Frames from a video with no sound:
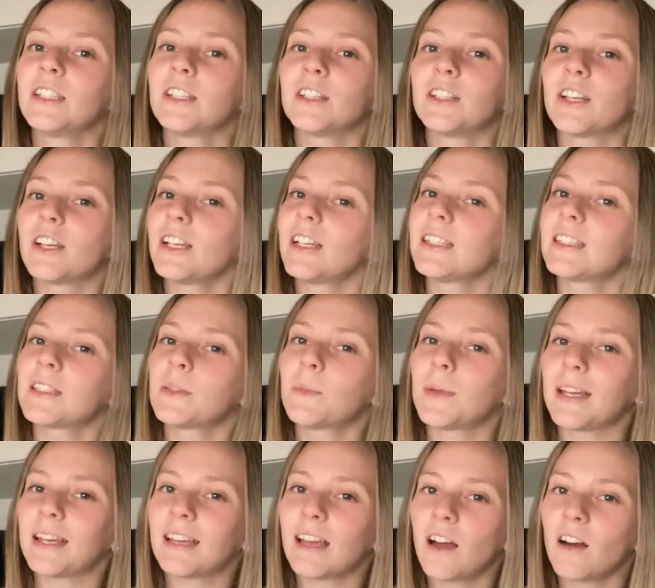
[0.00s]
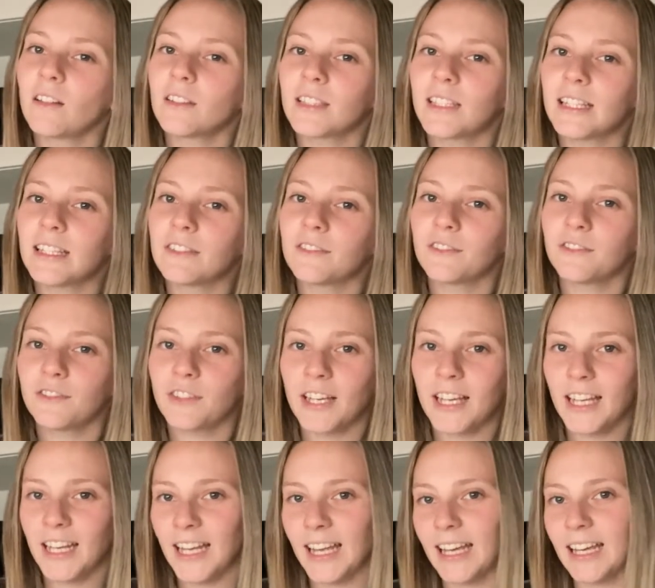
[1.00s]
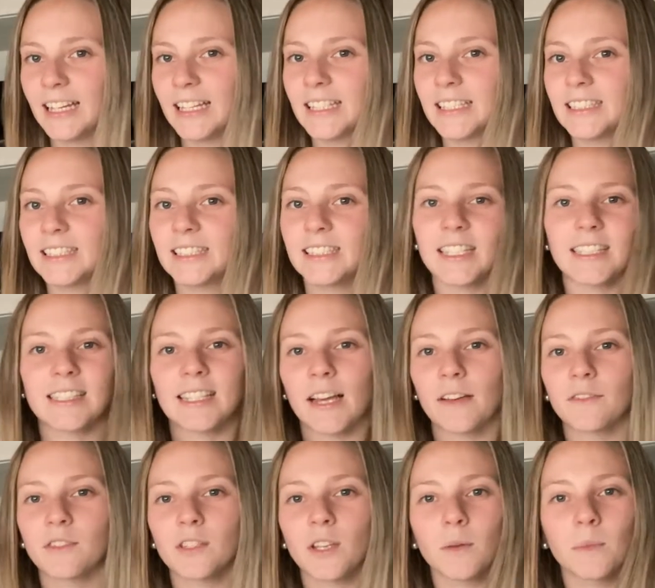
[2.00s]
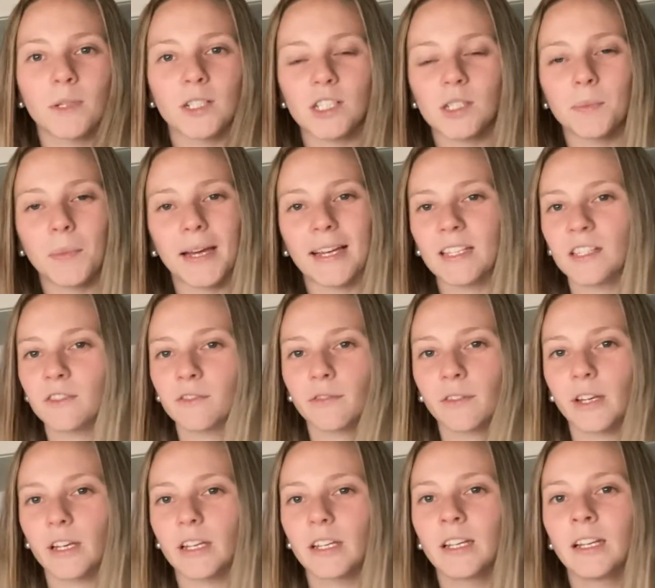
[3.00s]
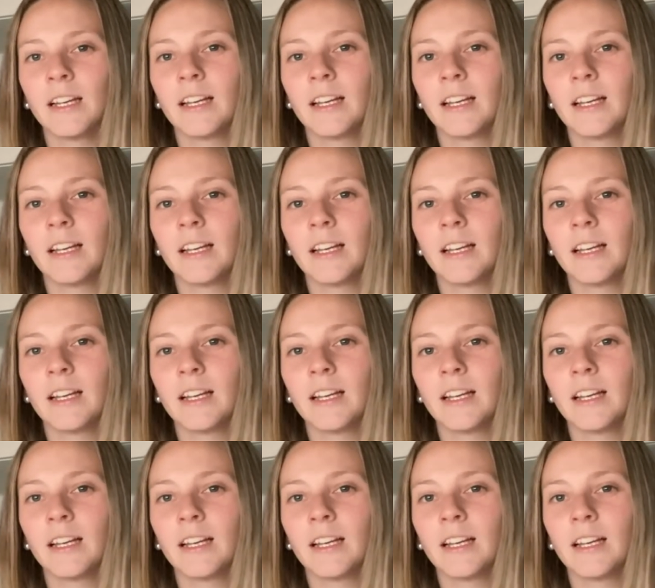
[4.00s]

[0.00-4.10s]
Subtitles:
you know, into being healthy and fit and doesn't have so much space for,